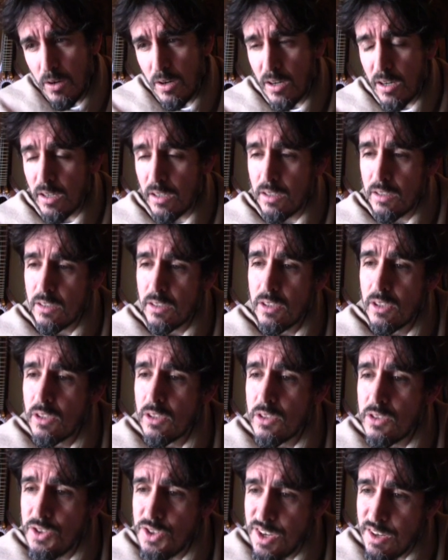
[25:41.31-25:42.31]
are
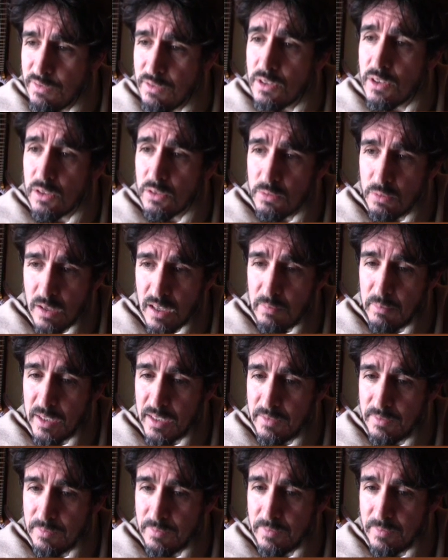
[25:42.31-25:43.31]
Jiva
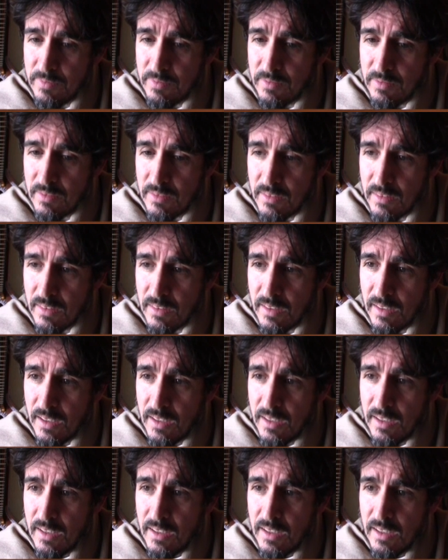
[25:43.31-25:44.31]
Goswami
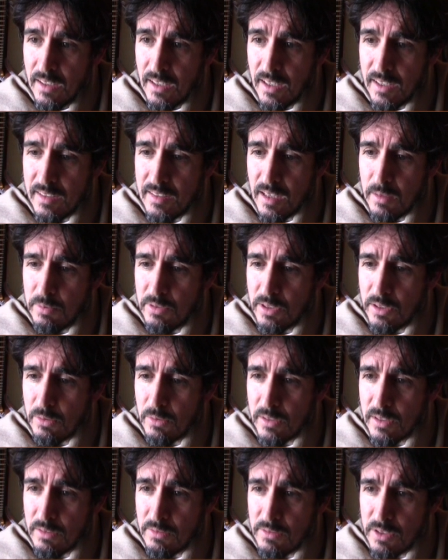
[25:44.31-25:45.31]
and
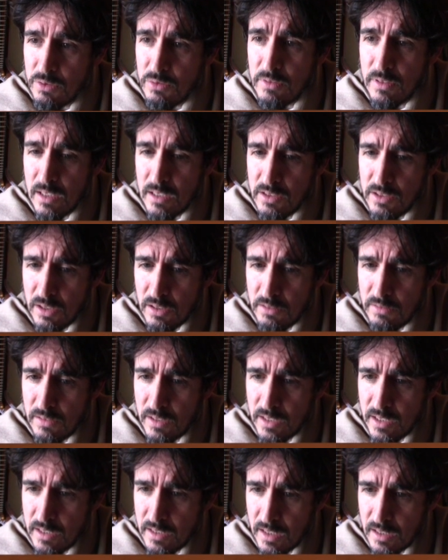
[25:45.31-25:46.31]
subsequently Vishwanath
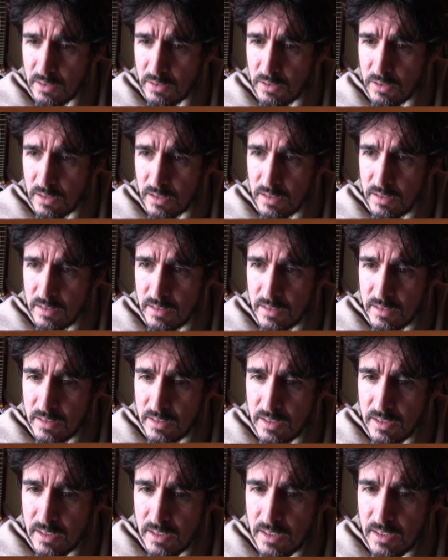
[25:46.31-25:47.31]
Chakravarti Thakur,
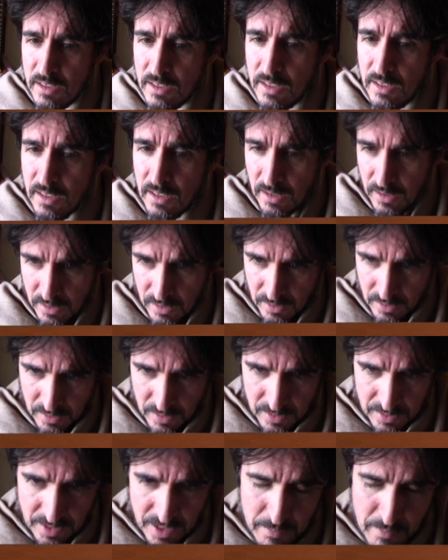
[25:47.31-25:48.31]

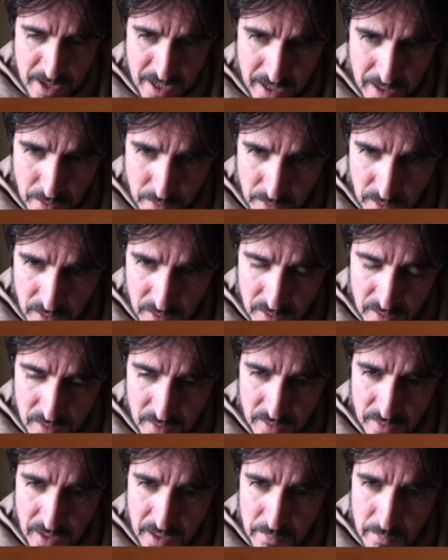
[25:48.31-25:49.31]
they
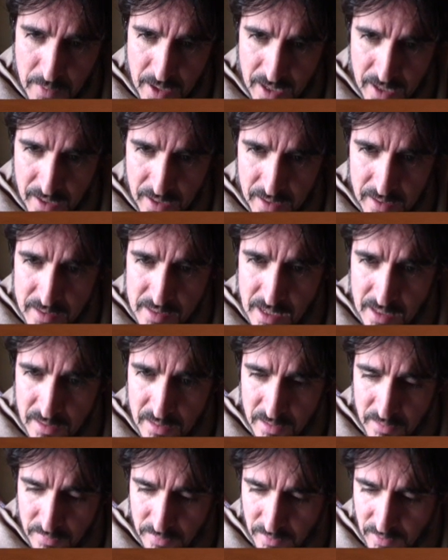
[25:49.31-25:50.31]
make an
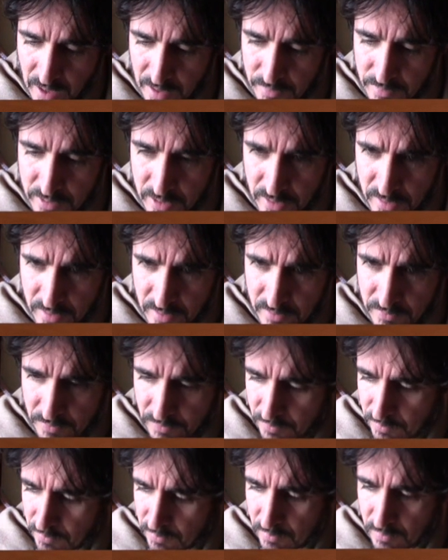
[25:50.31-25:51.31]
extensive effort
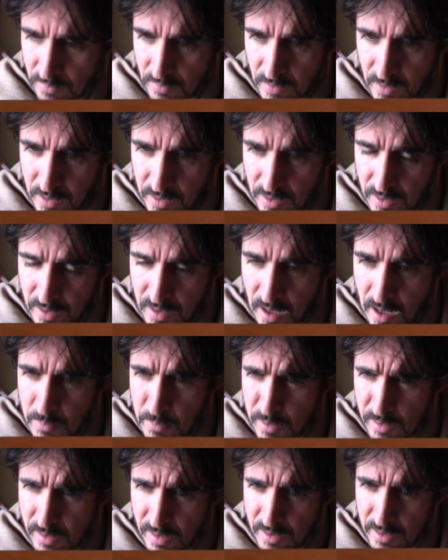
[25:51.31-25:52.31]
in their
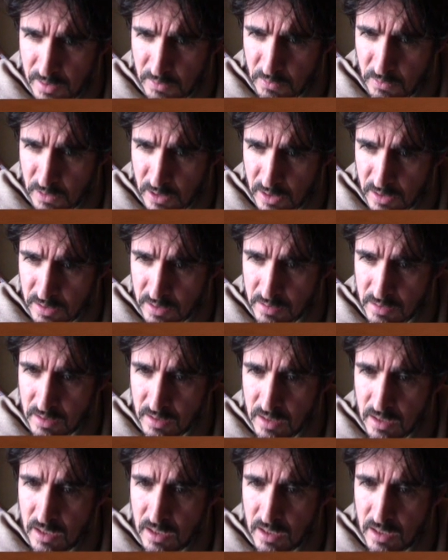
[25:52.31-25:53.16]
comments on this verse